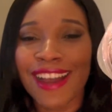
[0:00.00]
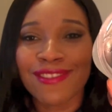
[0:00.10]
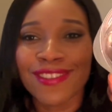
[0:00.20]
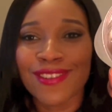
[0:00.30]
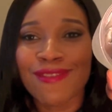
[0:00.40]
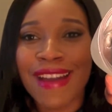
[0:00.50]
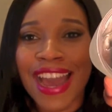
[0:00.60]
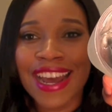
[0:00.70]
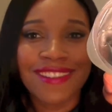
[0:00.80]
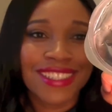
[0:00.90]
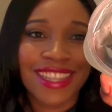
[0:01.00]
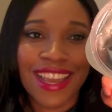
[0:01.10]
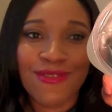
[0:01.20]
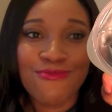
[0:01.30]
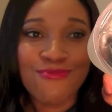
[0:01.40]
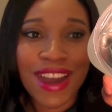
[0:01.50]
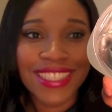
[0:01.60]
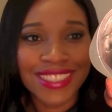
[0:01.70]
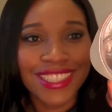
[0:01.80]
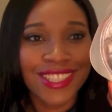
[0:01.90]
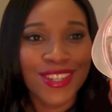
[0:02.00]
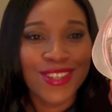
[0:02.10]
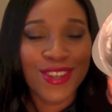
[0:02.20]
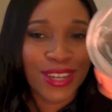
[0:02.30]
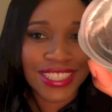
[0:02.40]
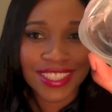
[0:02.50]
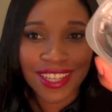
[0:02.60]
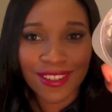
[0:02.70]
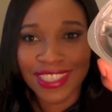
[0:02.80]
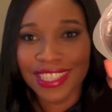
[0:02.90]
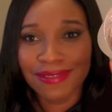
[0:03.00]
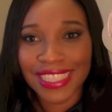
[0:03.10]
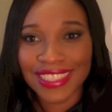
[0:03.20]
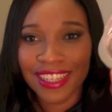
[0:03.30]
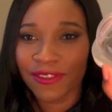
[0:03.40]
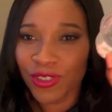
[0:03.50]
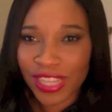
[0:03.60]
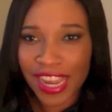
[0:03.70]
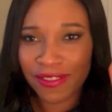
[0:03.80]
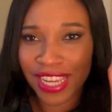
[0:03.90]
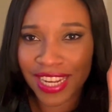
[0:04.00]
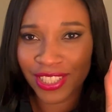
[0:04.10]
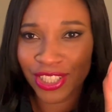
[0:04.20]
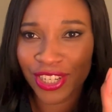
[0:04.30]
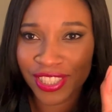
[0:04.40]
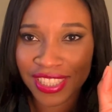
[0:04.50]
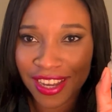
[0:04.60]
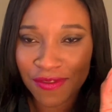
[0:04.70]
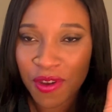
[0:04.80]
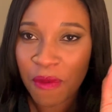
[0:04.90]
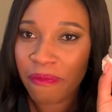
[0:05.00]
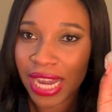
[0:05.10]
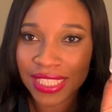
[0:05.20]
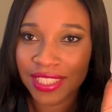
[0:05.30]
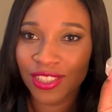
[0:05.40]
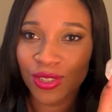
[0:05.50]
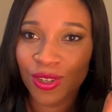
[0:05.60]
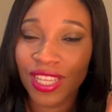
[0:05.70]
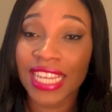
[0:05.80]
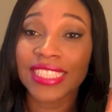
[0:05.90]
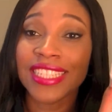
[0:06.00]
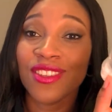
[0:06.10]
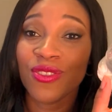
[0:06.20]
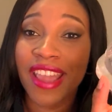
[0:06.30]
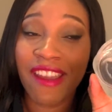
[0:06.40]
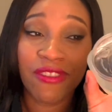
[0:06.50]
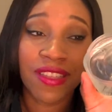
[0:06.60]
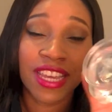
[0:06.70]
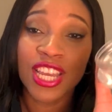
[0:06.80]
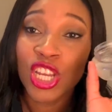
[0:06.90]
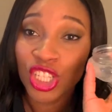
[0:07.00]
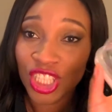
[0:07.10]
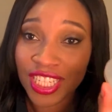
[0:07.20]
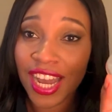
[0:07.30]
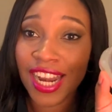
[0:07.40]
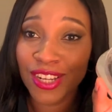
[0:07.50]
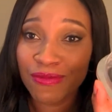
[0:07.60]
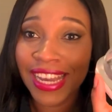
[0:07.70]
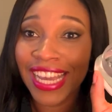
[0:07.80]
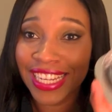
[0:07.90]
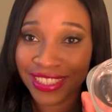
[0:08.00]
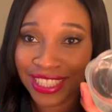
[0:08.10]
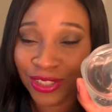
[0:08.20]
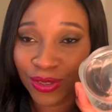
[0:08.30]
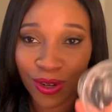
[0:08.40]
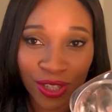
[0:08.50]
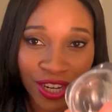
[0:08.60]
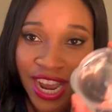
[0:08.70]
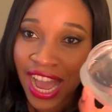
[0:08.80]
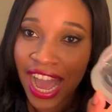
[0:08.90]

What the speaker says: I was so mad. I was like, what did you do? I said, don't touch my stuff. Do they ever get into your stuff? My six-year-old gets into everything. She got into my edge controller.